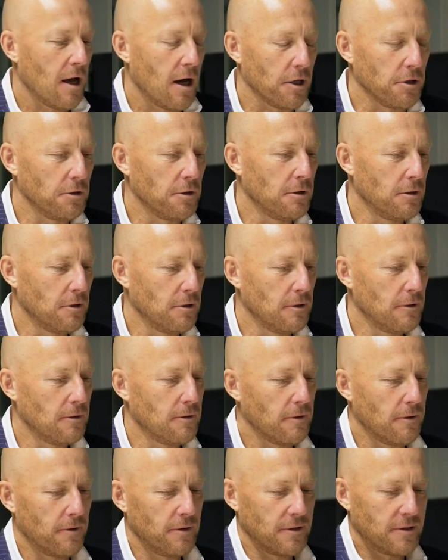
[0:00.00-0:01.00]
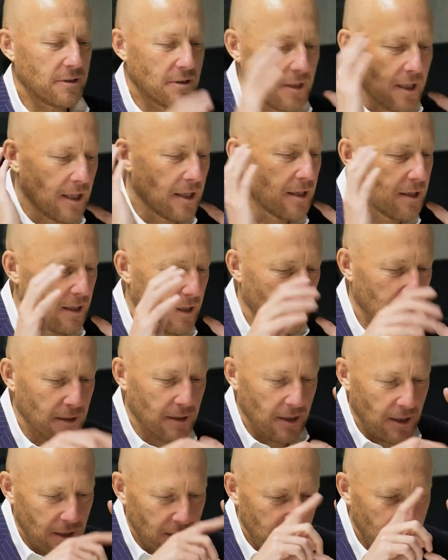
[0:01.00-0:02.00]
are you
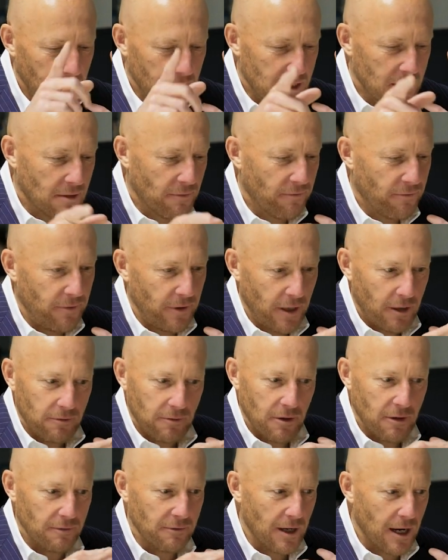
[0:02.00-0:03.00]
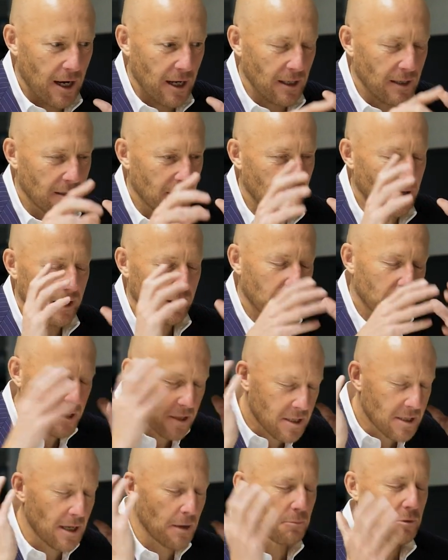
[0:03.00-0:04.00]
thinking in this figure of eight, like
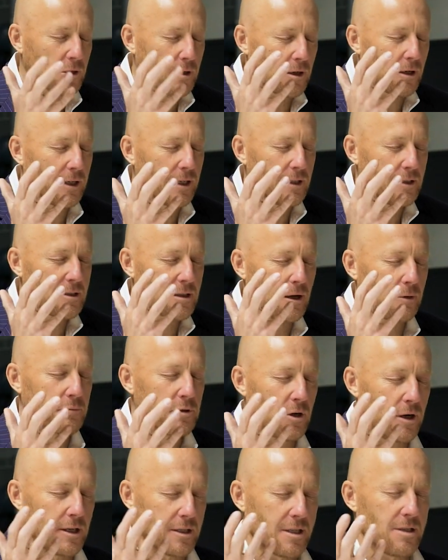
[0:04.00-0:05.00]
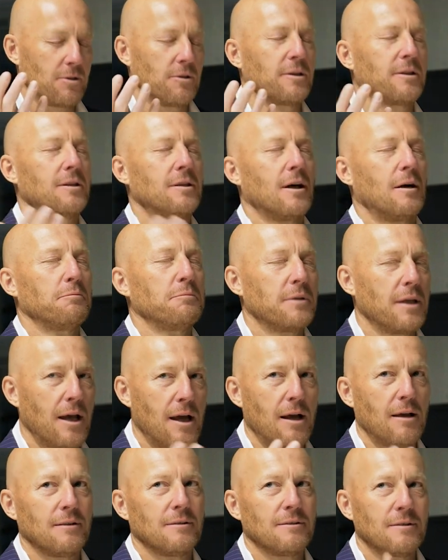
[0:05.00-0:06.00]
conceptually, I'm trying to sort of dumb
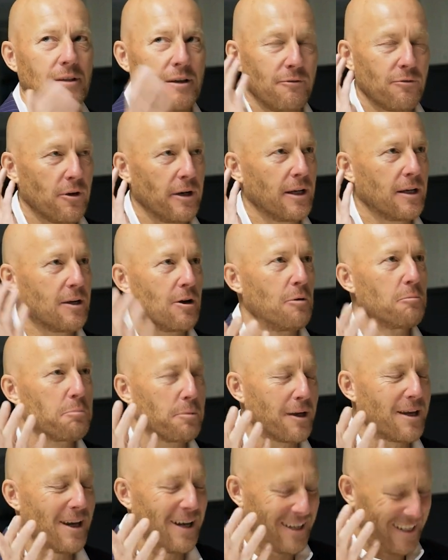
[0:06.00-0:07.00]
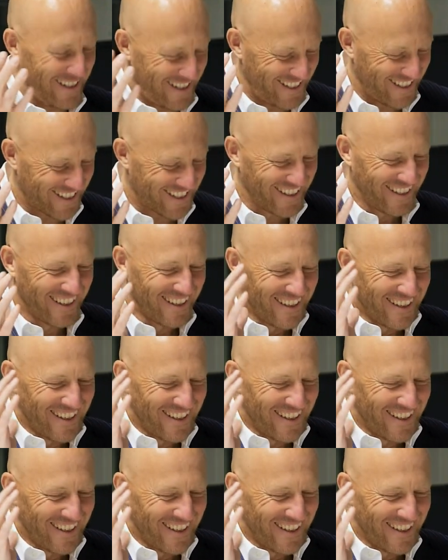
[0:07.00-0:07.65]
down a very complicated